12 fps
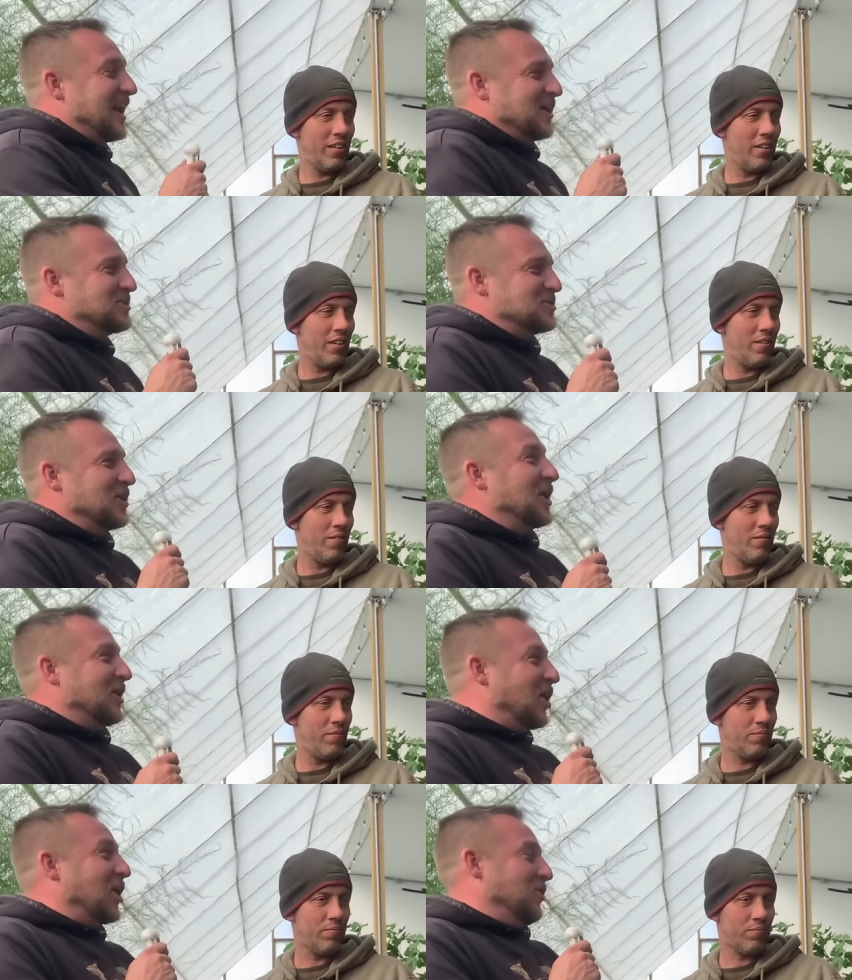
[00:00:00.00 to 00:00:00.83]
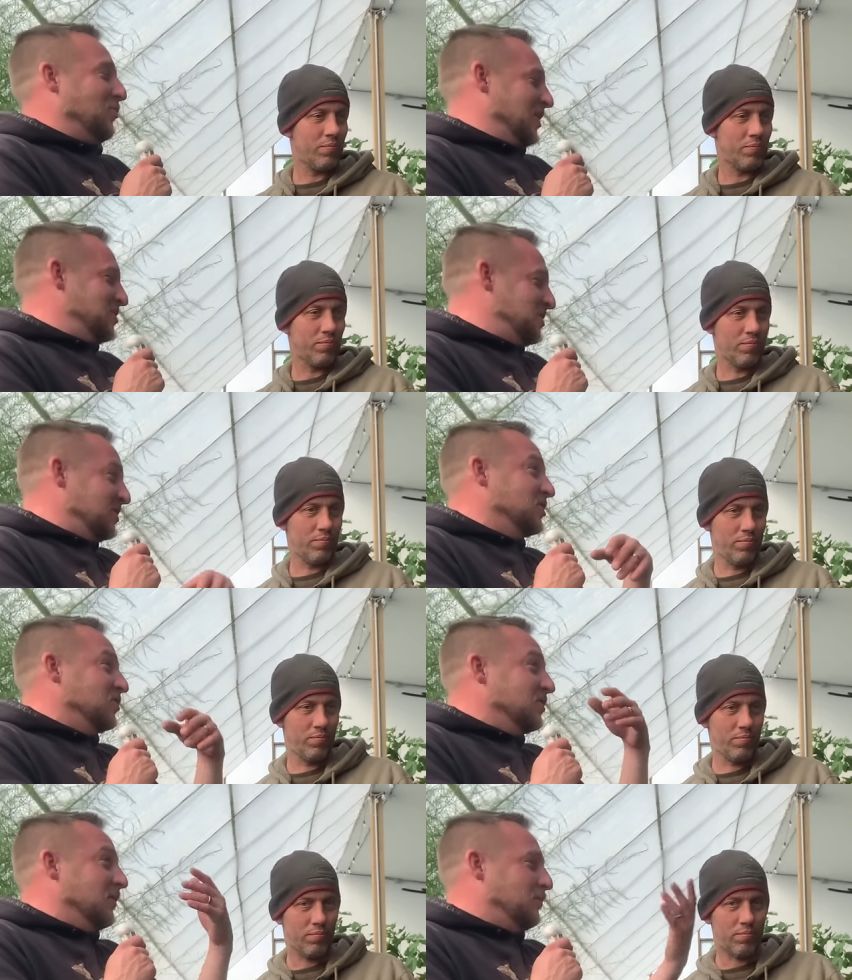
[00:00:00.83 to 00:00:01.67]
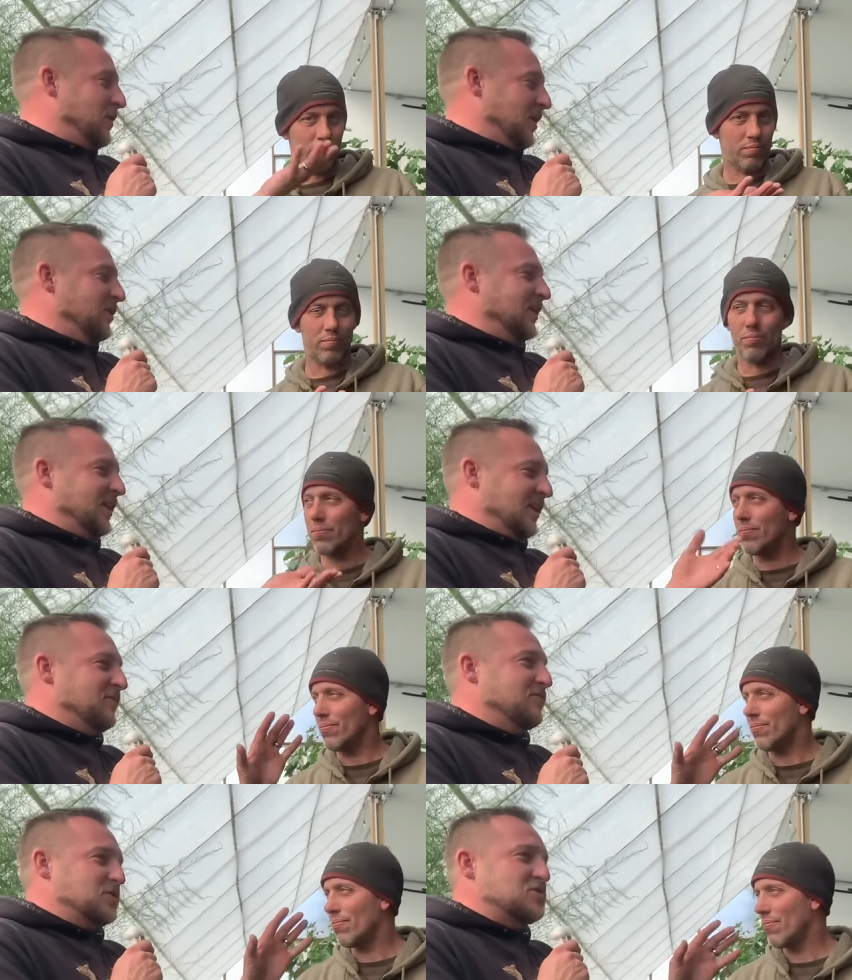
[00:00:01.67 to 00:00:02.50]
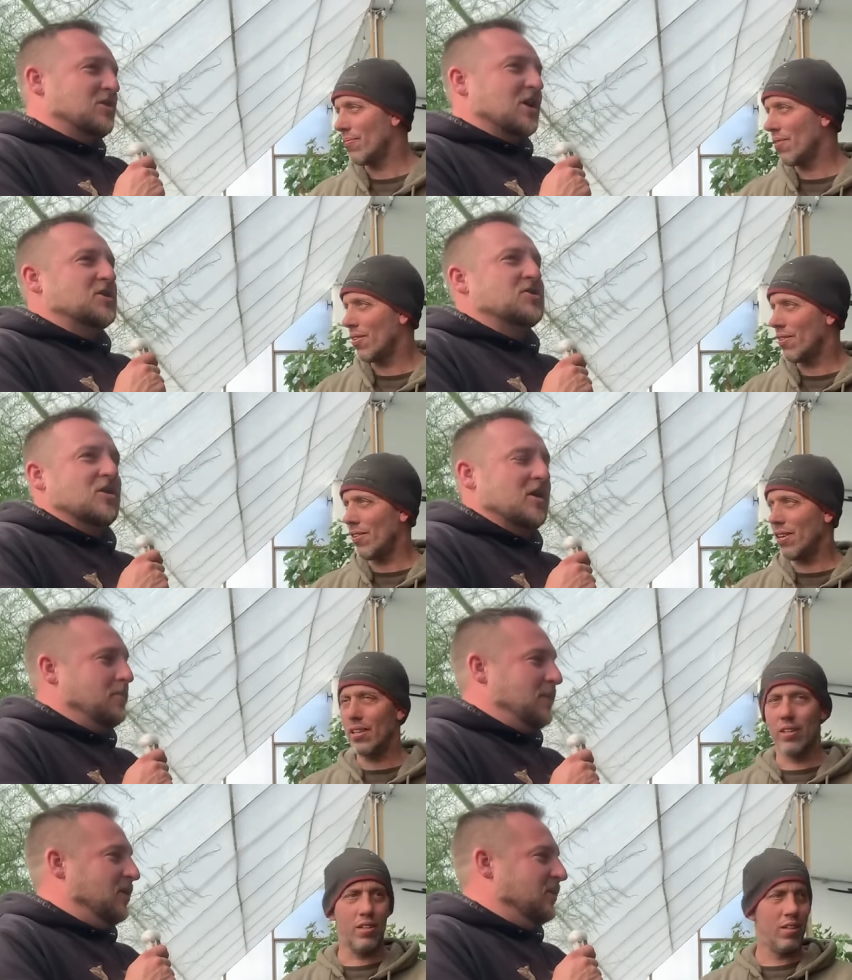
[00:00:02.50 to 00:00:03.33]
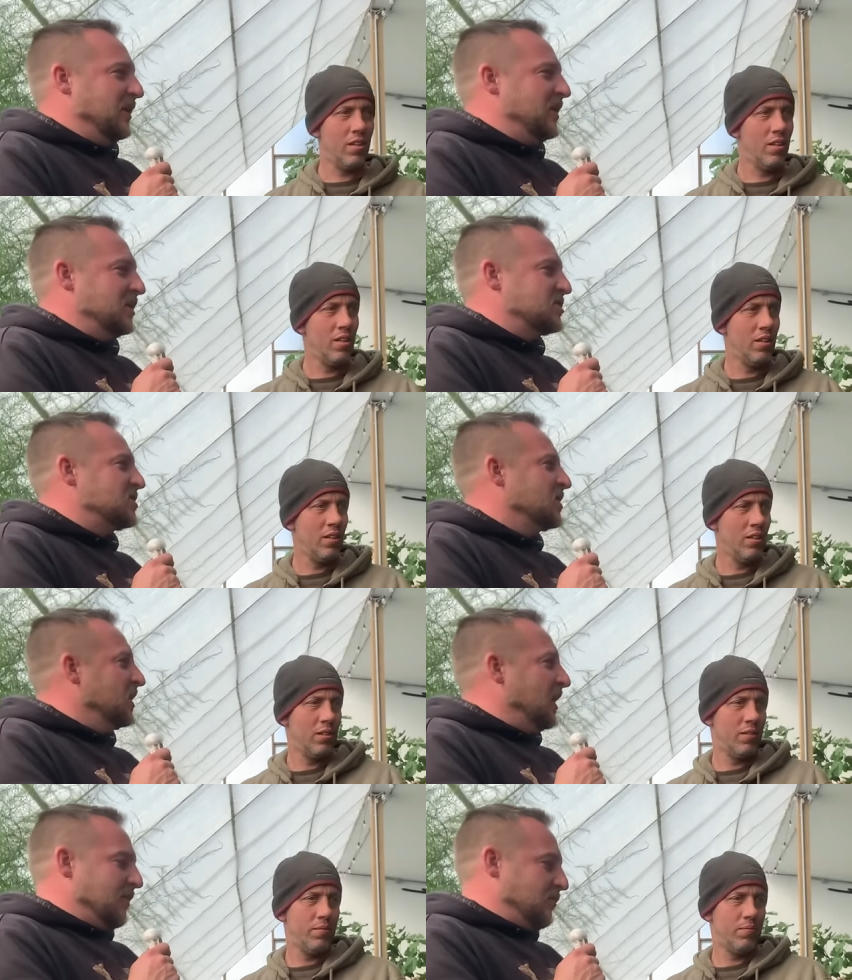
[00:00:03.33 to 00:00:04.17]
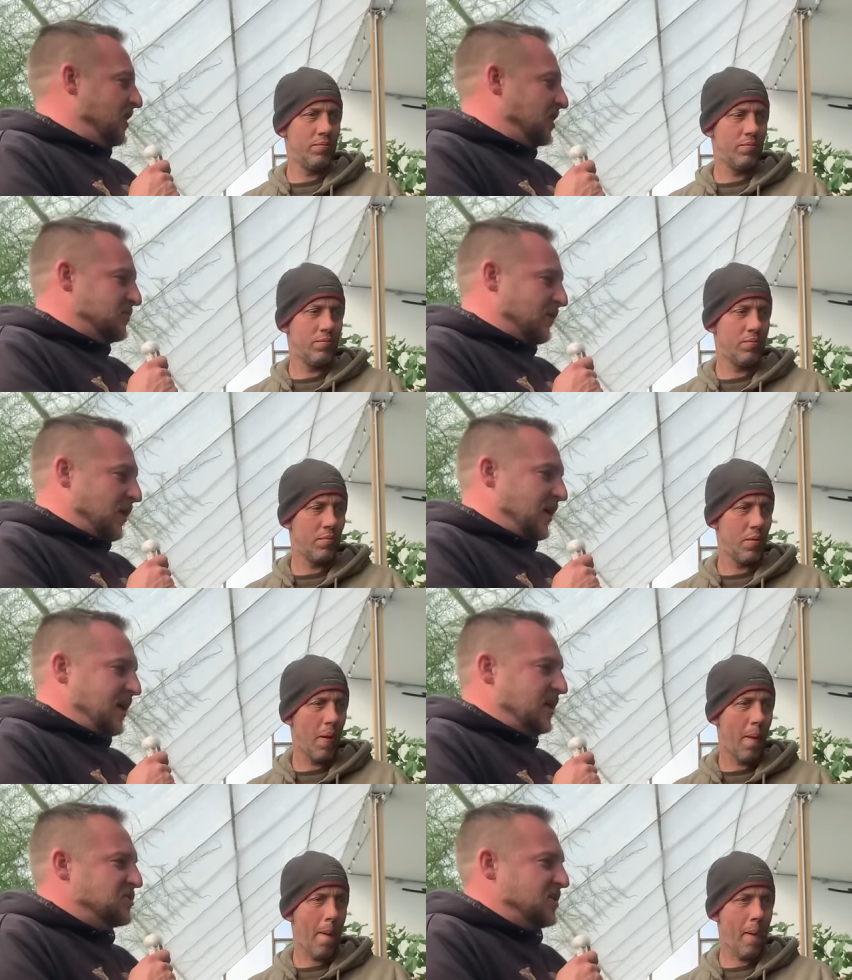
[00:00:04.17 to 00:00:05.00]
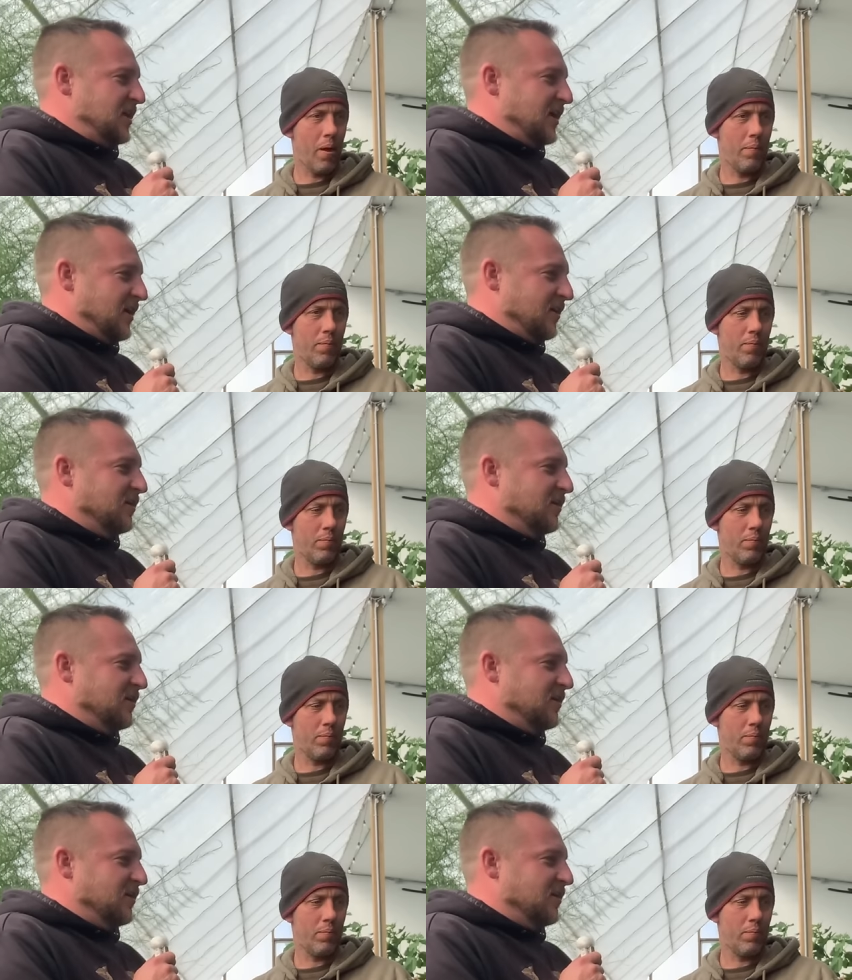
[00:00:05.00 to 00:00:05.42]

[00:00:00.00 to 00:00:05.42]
Speaker 1: Yeah, it's not hard. Once you do the building and infrastructure and build it, it's everything's very easy.